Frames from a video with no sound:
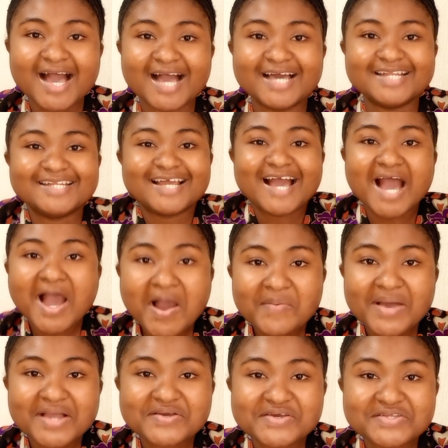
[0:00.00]
And how
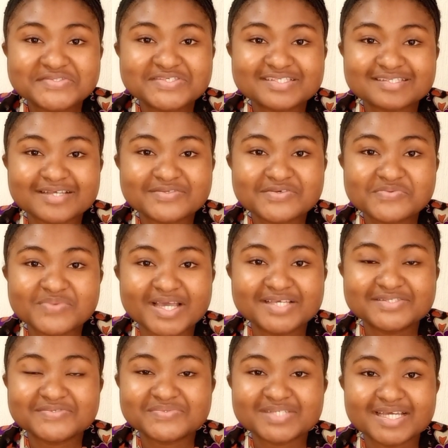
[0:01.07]
am I going to start up my
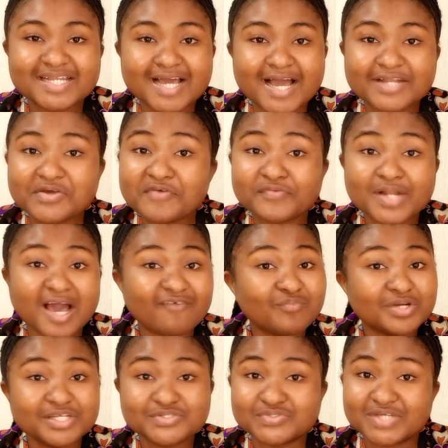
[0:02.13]
YouTube channel? I don't even have
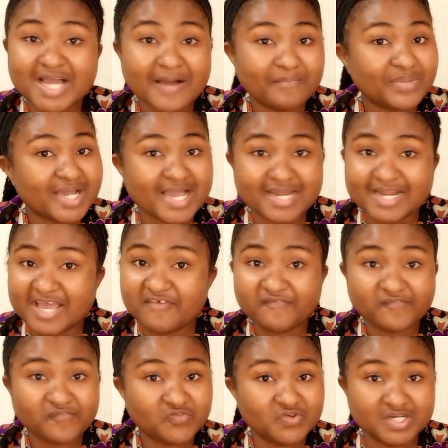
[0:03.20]
money to go and buy an
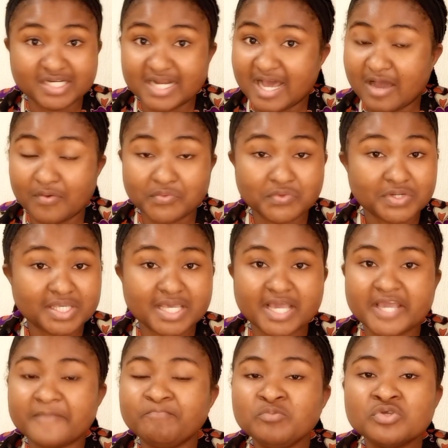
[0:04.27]
iPhone now,
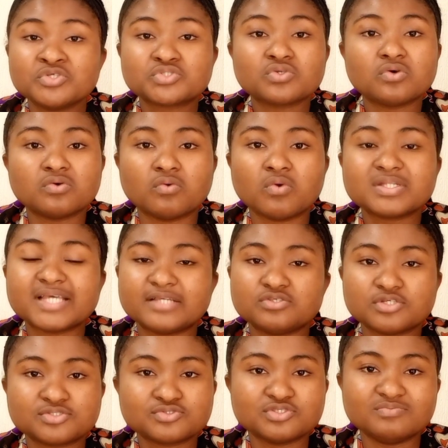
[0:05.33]
okay? So what I
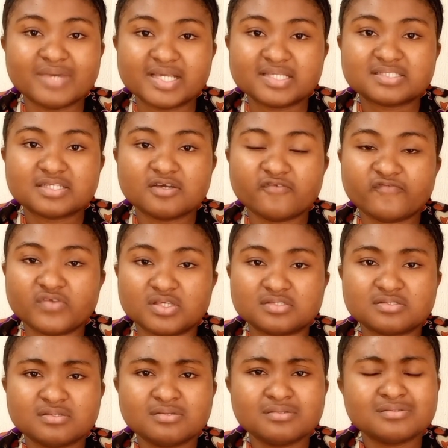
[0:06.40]
just told myself
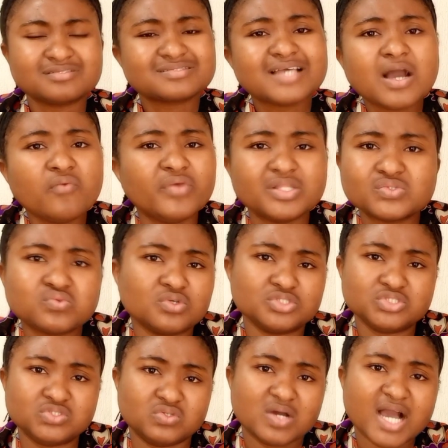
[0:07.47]
is, start with
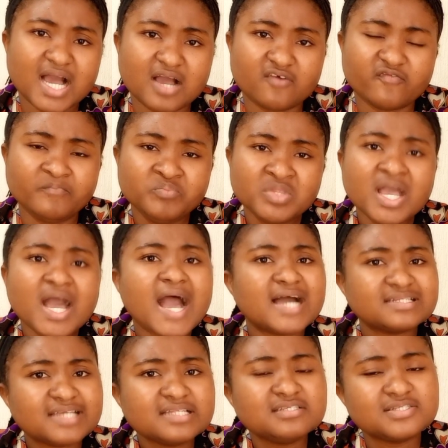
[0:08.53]
what you have.
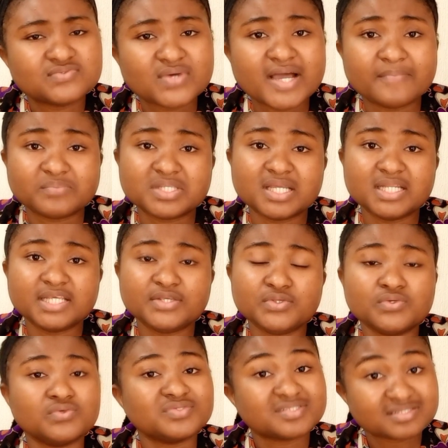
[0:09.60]
And that is why I'm telling
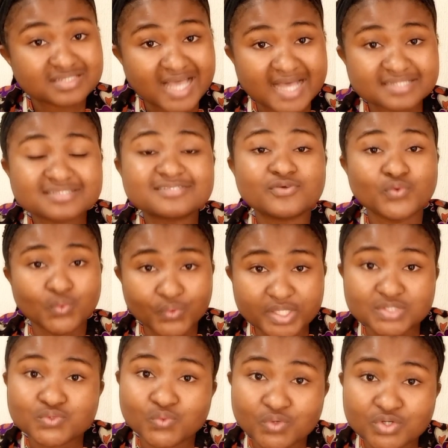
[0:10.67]
you, start
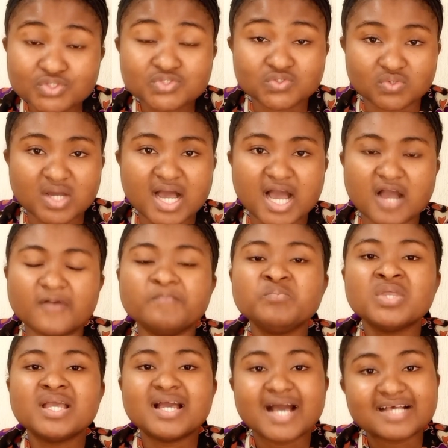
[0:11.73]
with what you have.
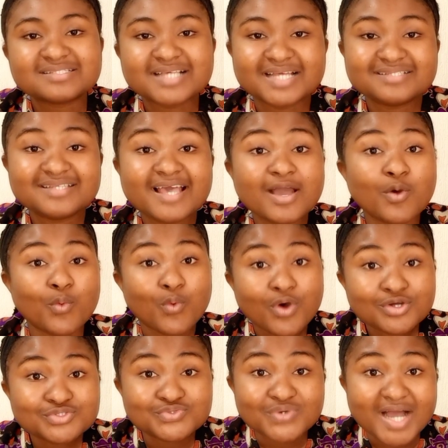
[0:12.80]
As I then,
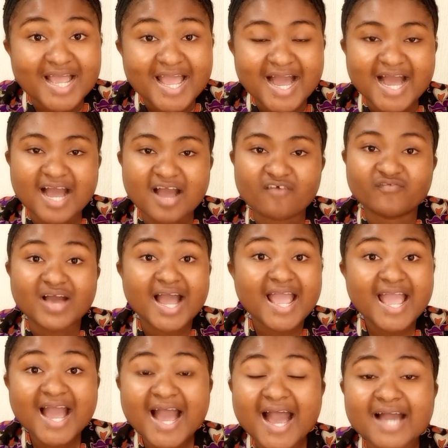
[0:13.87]
what do I have? I
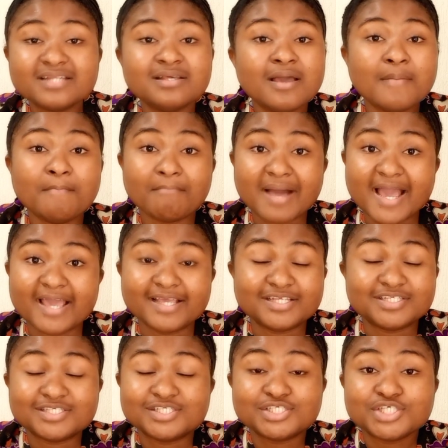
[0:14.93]
had my
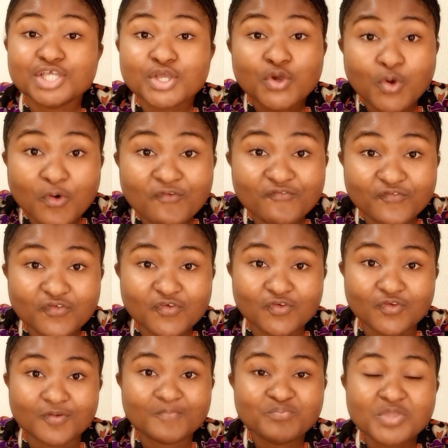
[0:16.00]
Chinko
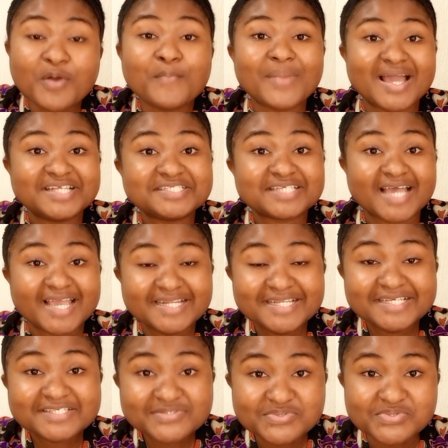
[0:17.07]
phone, my
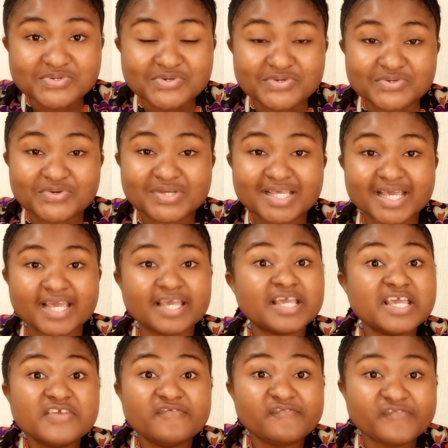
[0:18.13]
Chinese phone, okay,
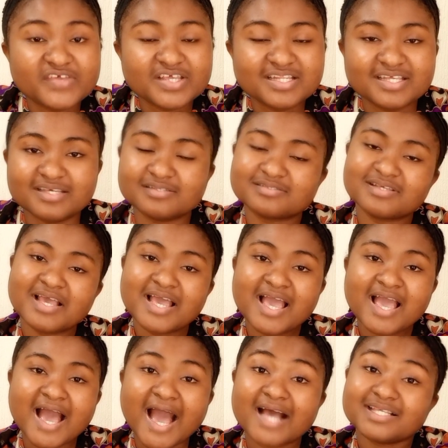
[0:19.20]
Infinix.
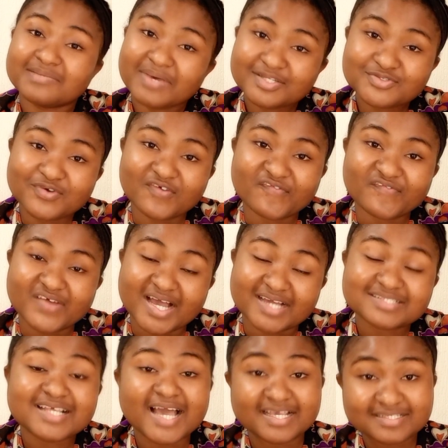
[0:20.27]
As a matter of
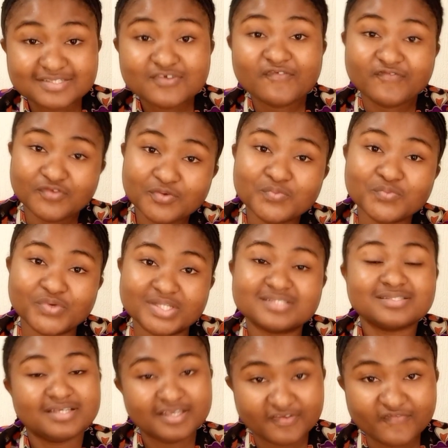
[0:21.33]
fact, I still film with
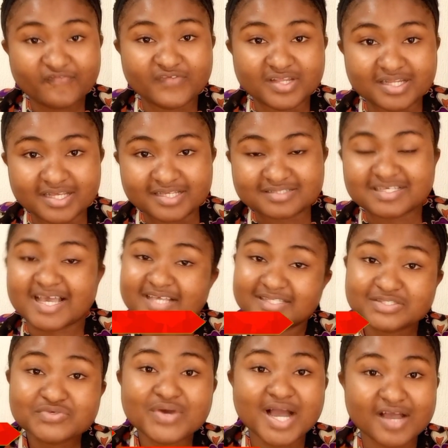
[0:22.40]
Infinix. I
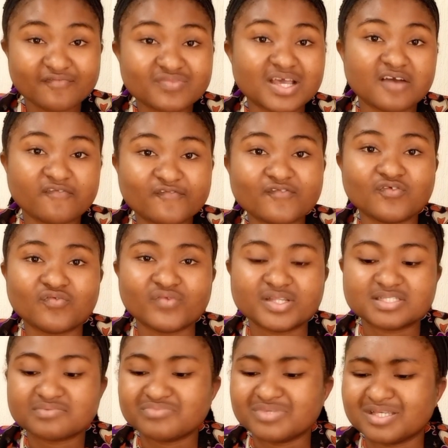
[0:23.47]
still have that phone
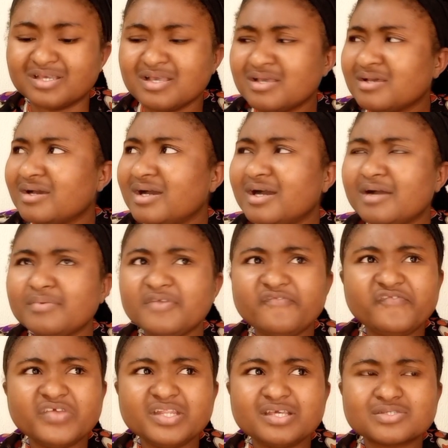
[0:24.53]
with me.
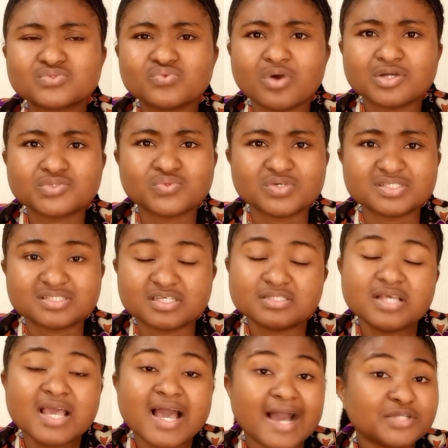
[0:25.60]
Infinix, what was
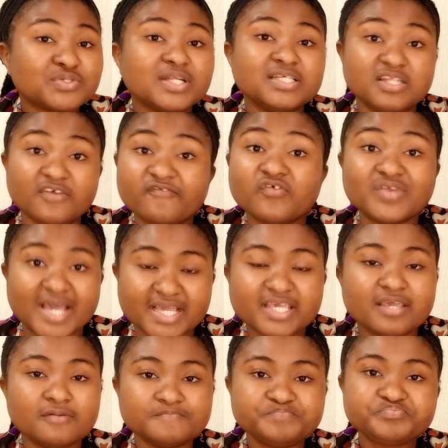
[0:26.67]
it? Actually, the phone I
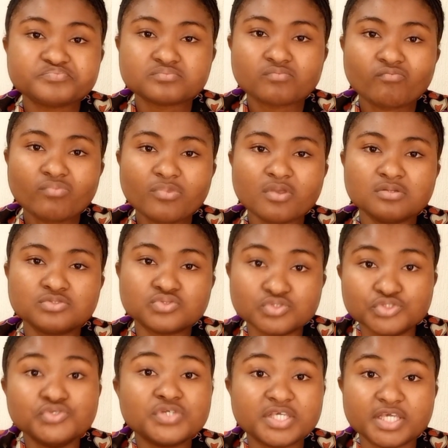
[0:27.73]
came to
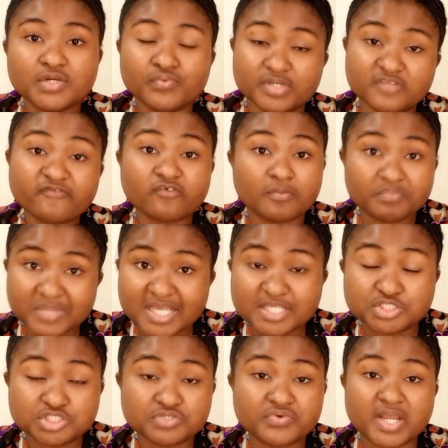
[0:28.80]
UK with from
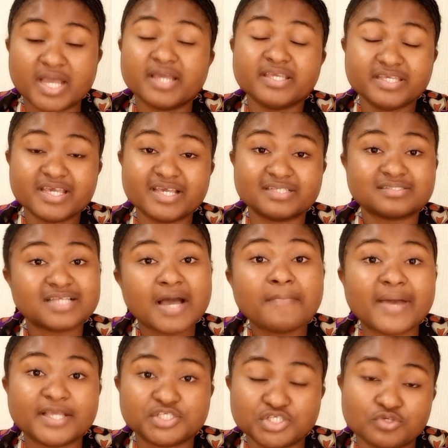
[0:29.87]
Nigeria. Yes, that's
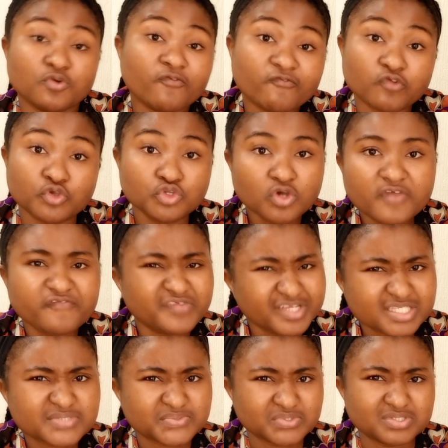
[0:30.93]
my Chinko phone. You know
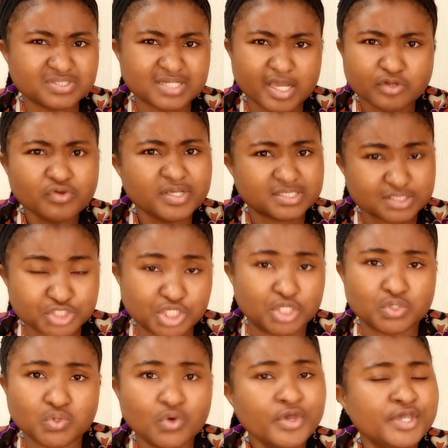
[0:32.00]
Infinix phone now. You know it's
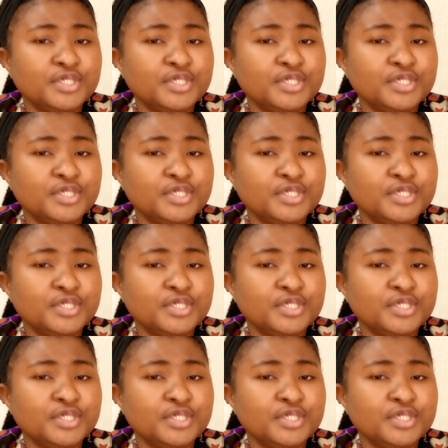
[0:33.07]
Chinko.